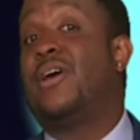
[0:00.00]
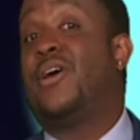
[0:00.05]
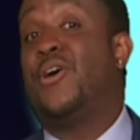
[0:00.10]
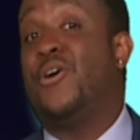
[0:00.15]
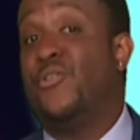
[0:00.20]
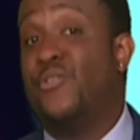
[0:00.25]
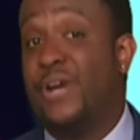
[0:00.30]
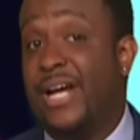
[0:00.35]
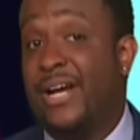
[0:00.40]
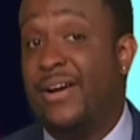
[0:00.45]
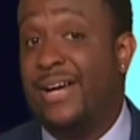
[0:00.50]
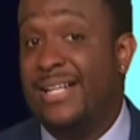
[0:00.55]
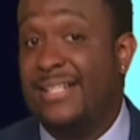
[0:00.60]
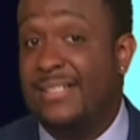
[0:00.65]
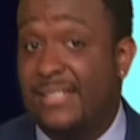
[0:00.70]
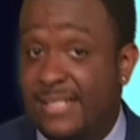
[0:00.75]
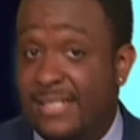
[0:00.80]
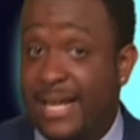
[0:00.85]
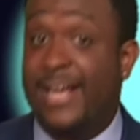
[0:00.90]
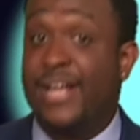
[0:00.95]
A
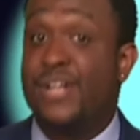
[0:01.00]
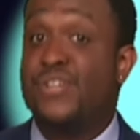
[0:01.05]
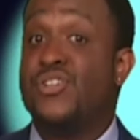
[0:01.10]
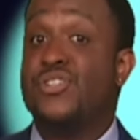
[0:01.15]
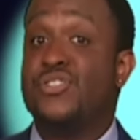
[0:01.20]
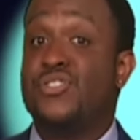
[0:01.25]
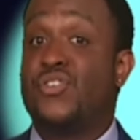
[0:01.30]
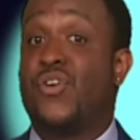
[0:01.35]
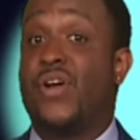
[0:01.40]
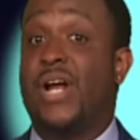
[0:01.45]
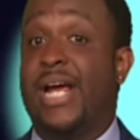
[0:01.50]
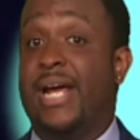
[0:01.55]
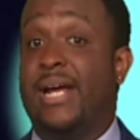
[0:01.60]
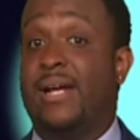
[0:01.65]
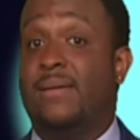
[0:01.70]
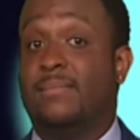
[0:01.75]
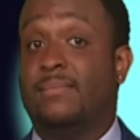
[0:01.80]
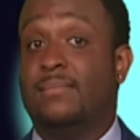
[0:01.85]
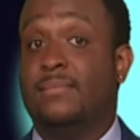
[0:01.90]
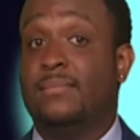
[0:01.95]
long-lasting career in
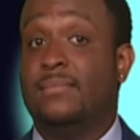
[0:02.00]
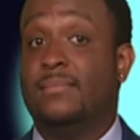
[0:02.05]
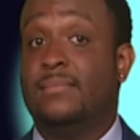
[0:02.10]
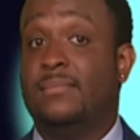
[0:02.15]
stage and